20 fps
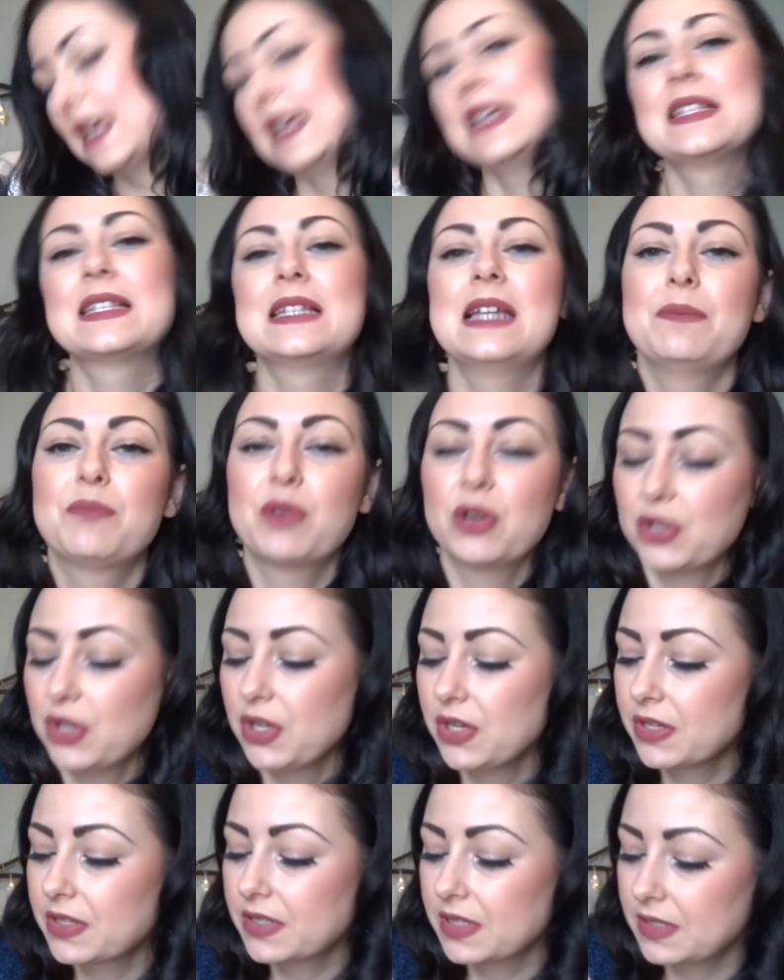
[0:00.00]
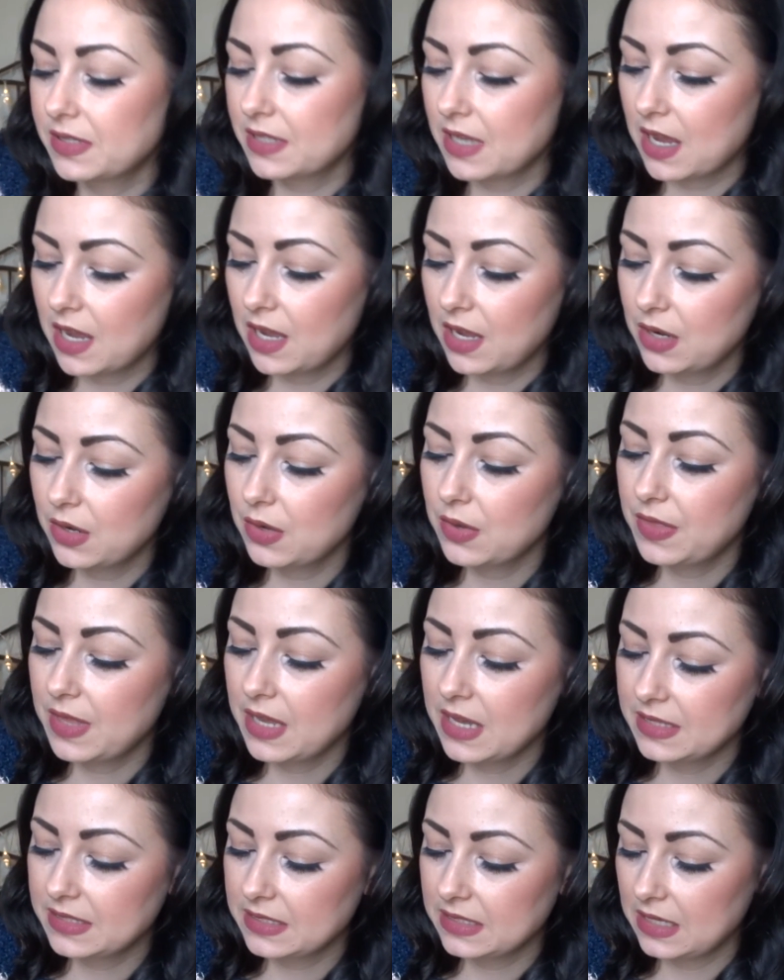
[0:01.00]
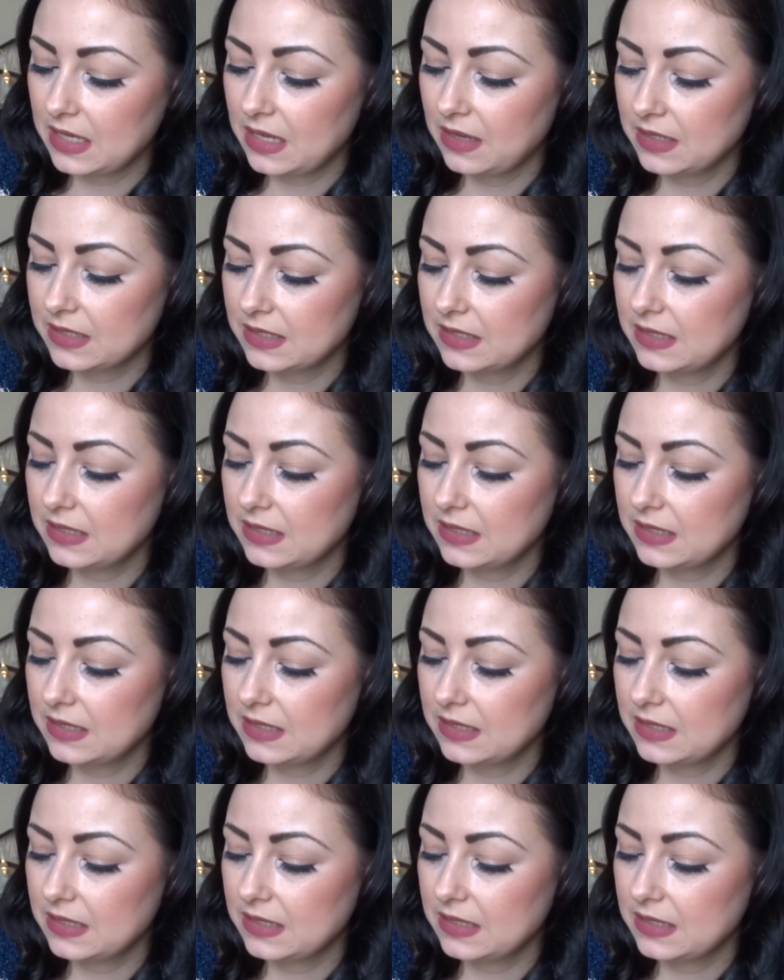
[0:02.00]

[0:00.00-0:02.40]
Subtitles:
is lip products. So this is